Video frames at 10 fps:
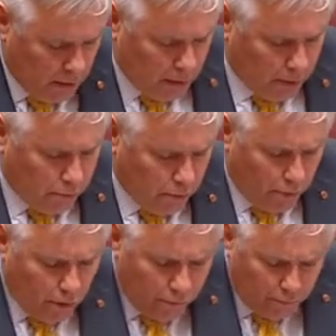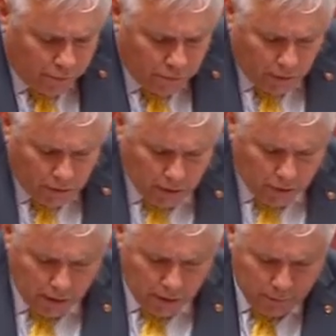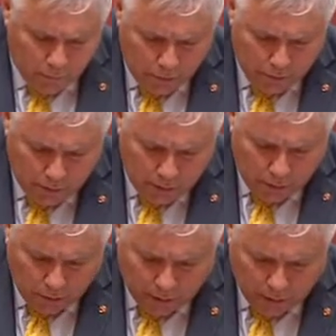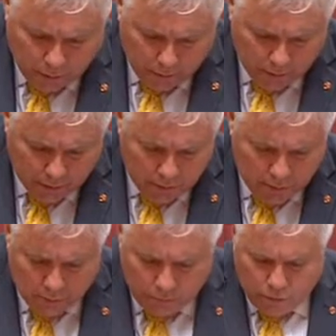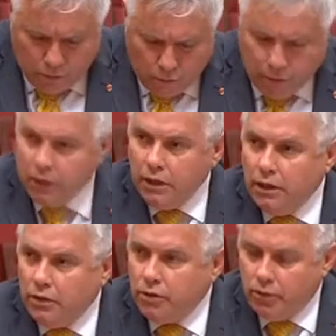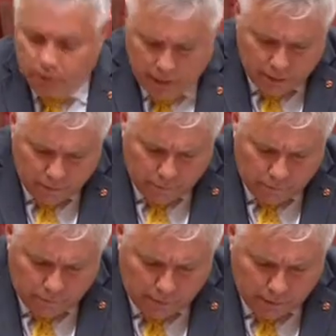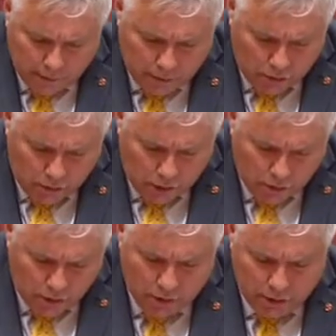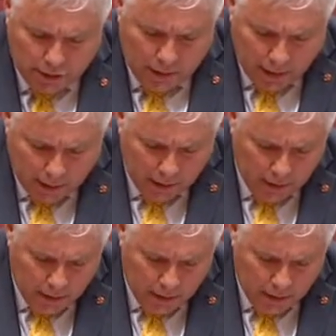The Bureau of Infrastructure, Transport and Regional Economics did a report in 2015 that showed GA